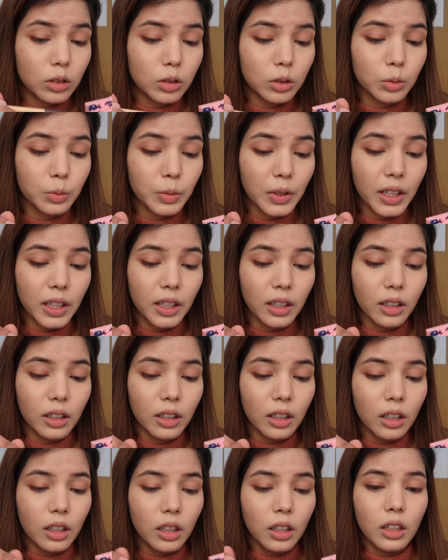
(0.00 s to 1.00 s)
to my
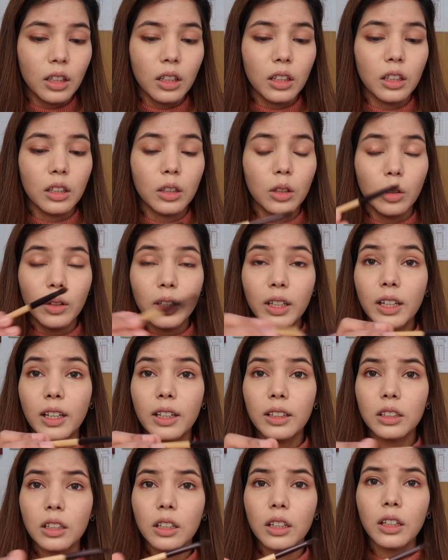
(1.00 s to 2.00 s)
lower
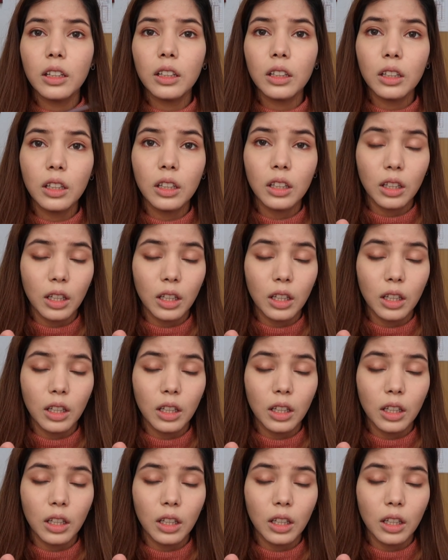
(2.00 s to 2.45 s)
lash line.